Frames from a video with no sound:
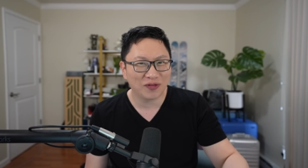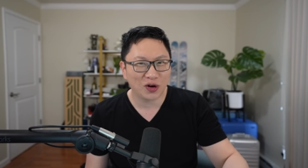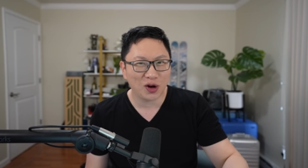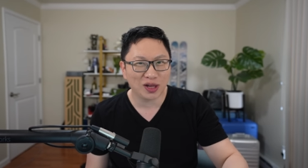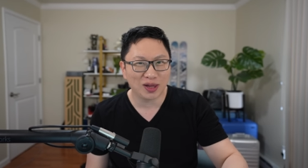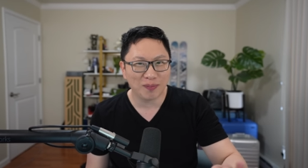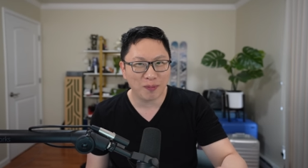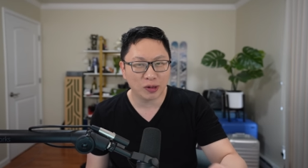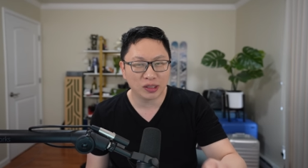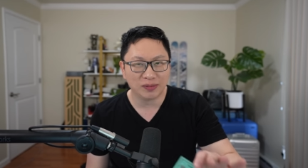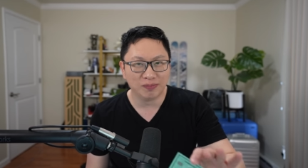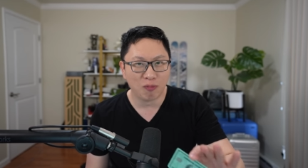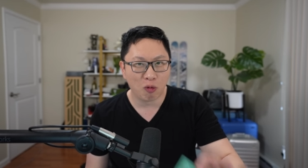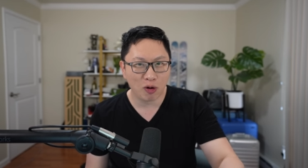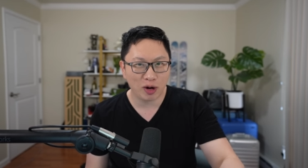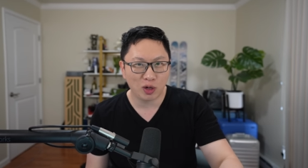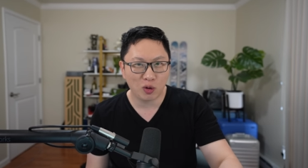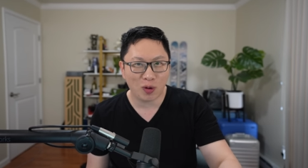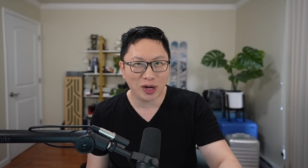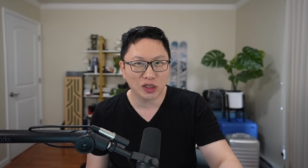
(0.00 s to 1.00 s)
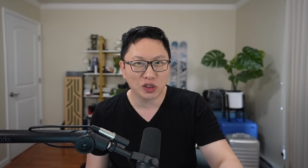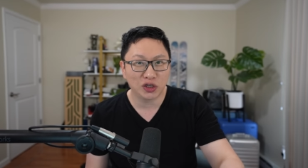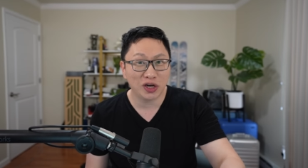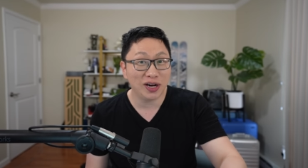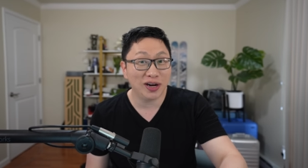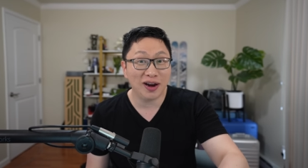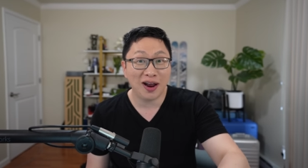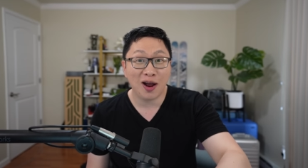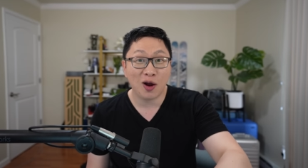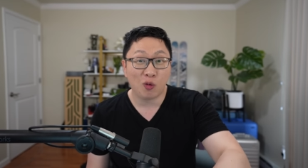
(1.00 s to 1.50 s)
forgot the most important
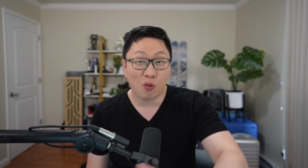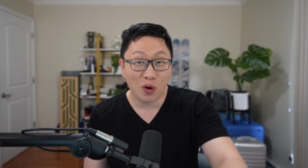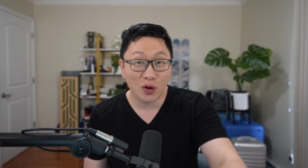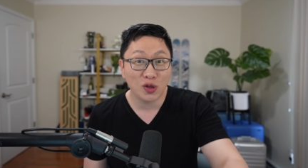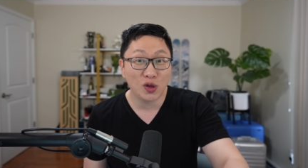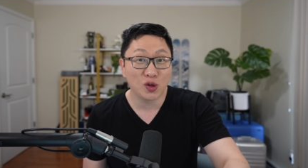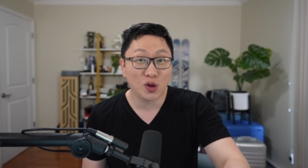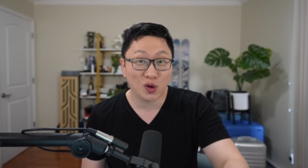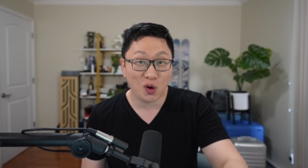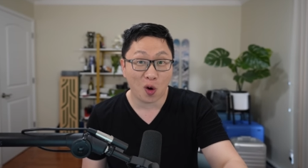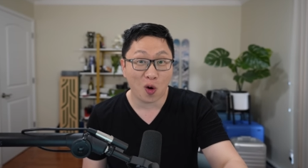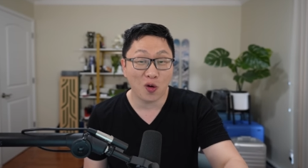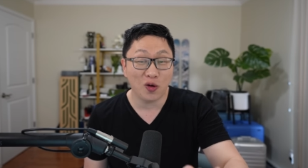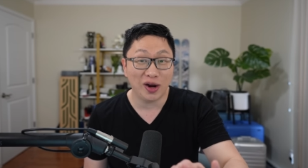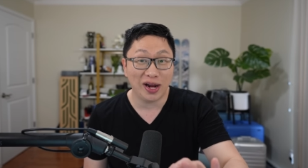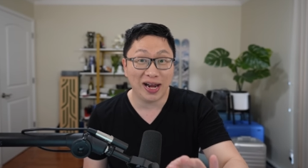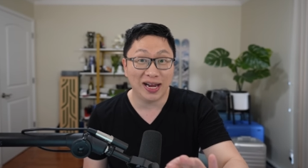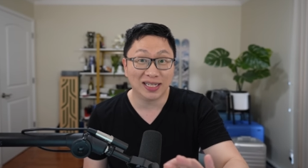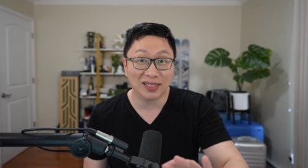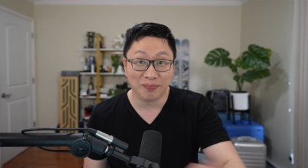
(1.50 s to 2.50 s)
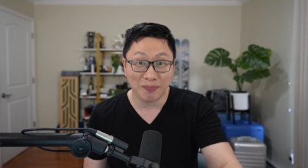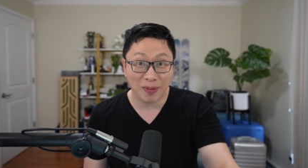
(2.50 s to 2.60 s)
question, whether the card is